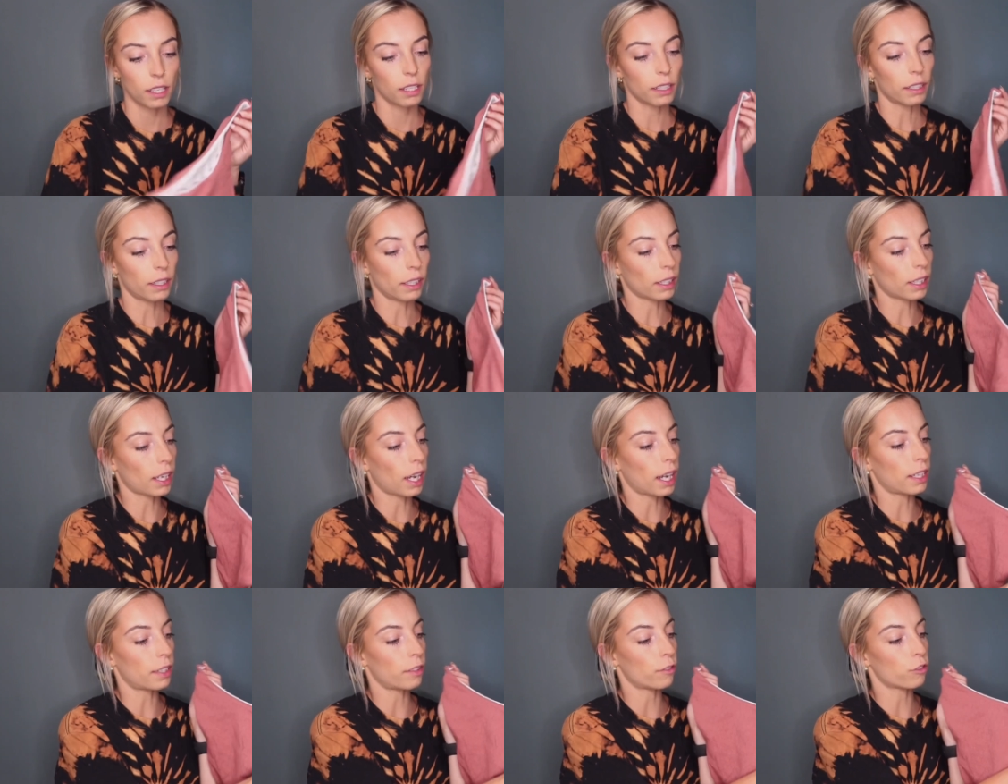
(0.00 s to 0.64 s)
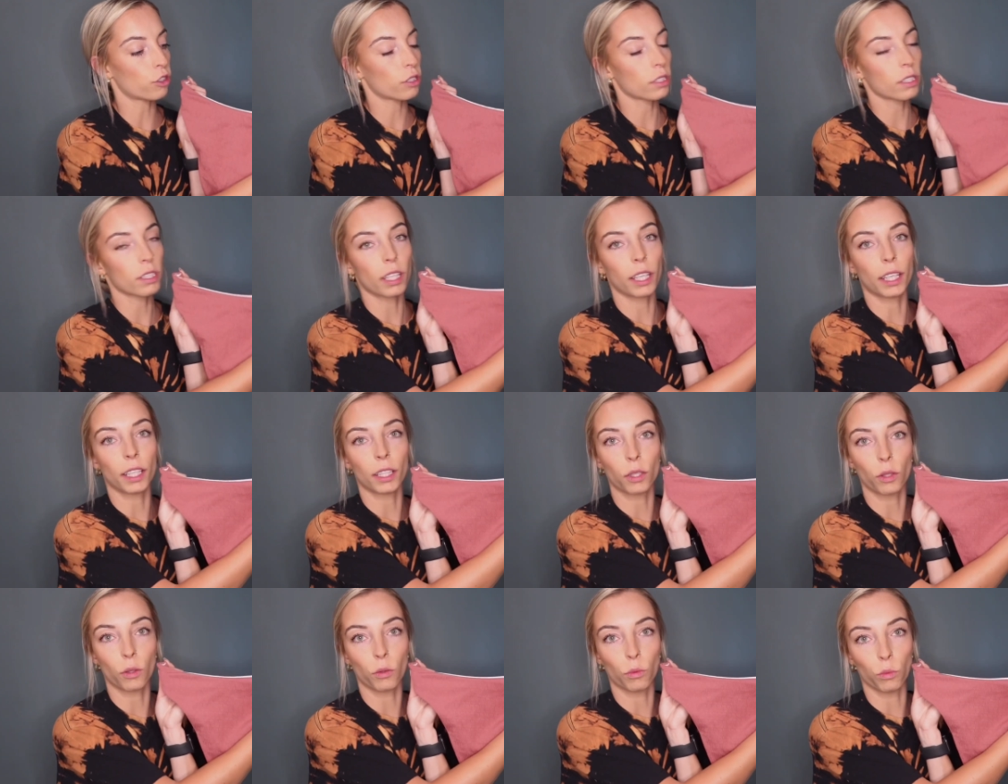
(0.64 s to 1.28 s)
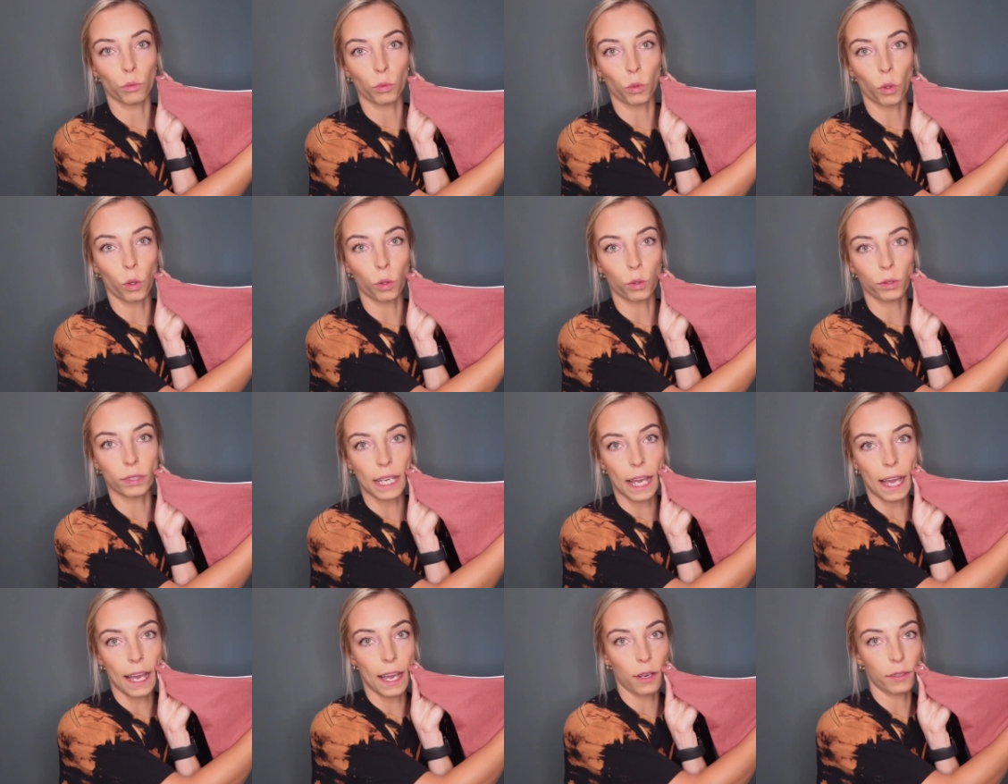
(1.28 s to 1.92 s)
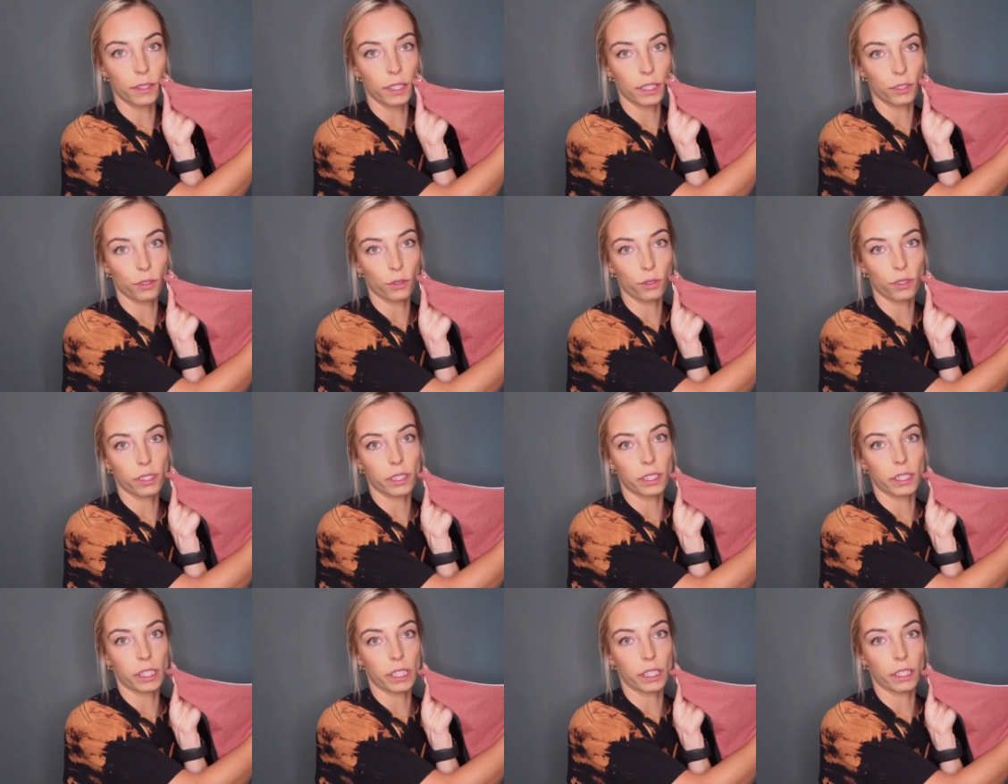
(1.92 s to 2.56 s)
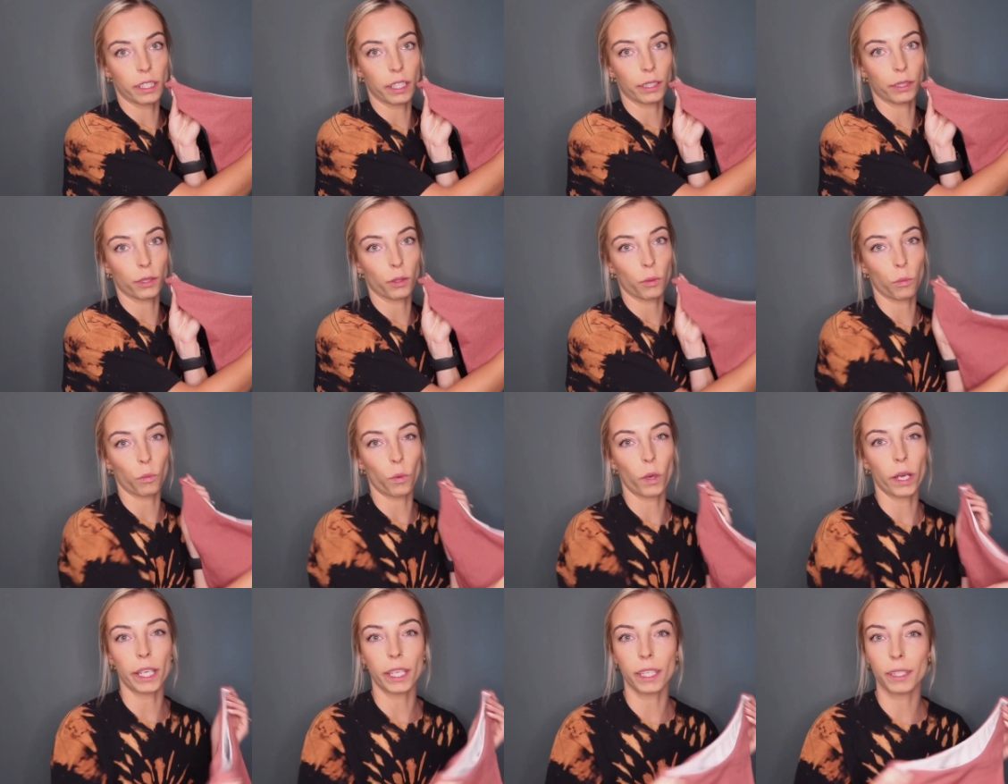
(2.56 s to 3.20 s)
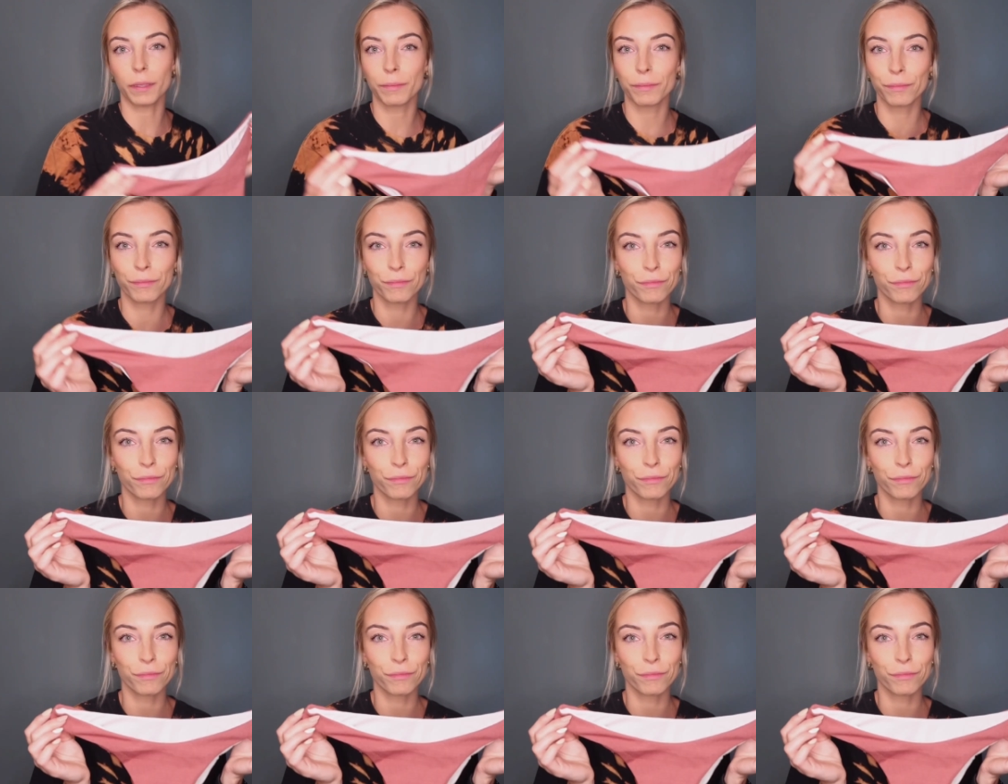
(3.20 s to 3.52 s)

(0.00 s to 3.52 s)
they kind of just like roll down and you'll see like the white